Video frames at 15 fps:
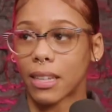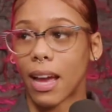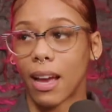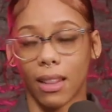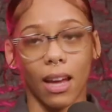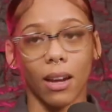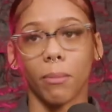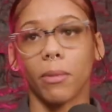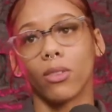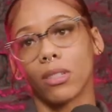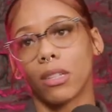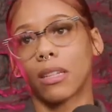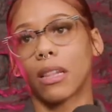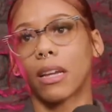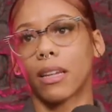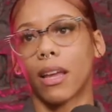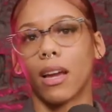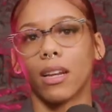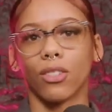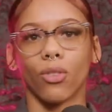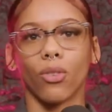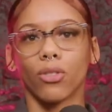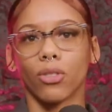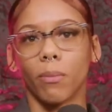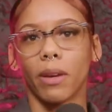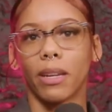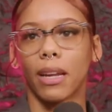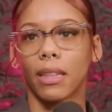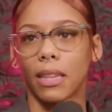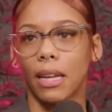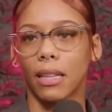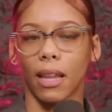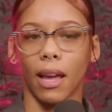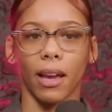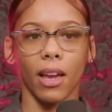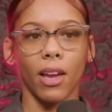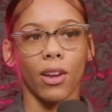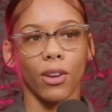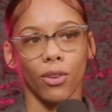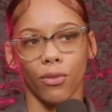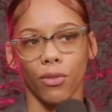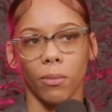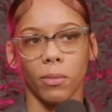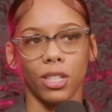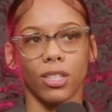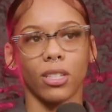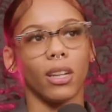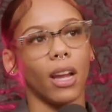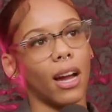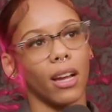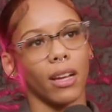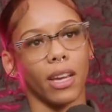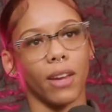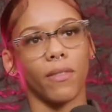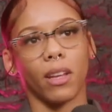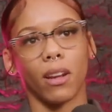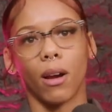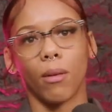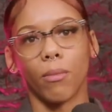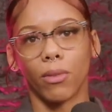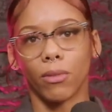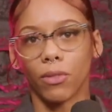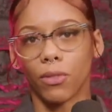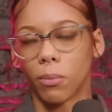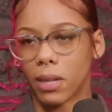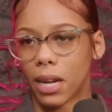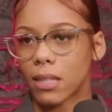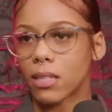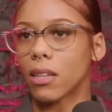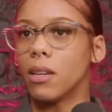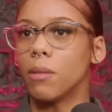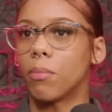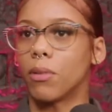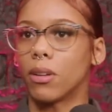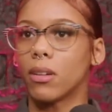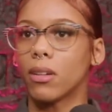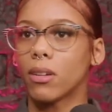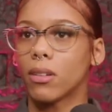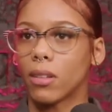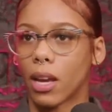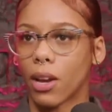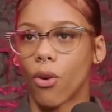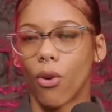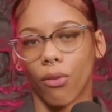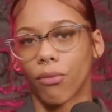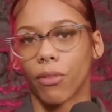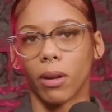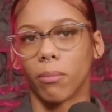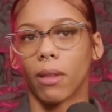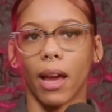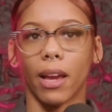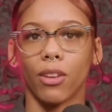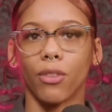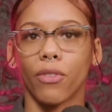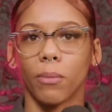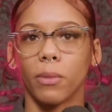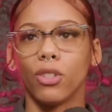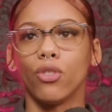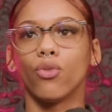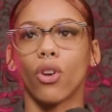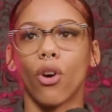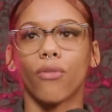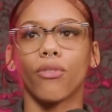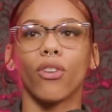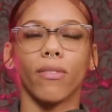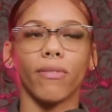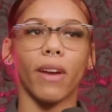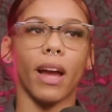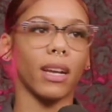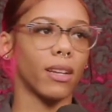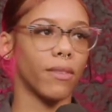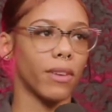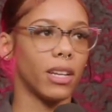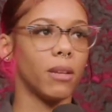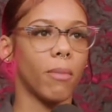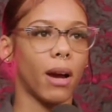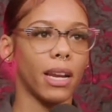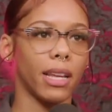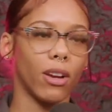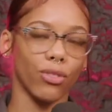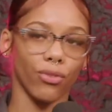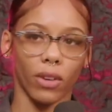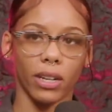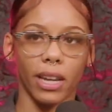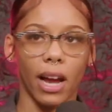that. A lot of males think like that, and there's also men that think like, you feel me, she not giving it up. You feel me, that's a keeper. Like off rip. Like you feel me, you know for a fact if anybody else run